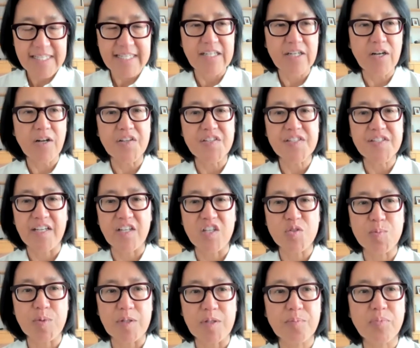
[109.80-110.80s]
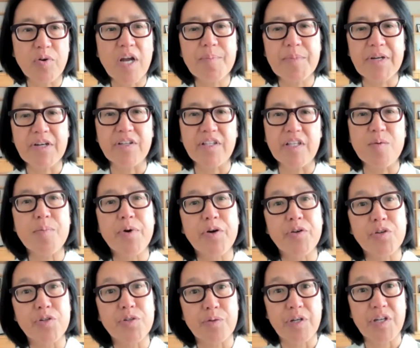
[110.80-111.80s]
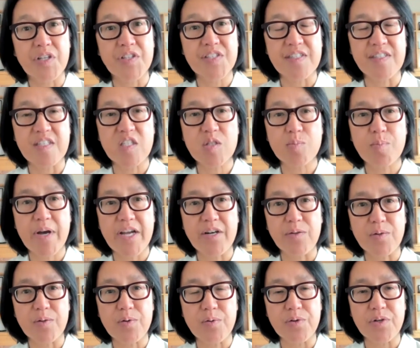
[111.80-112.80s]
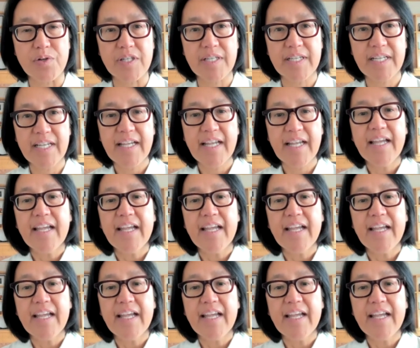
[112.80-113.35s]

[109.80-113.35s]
like I said, all cells, but primarily motor neurons in the spinal cord.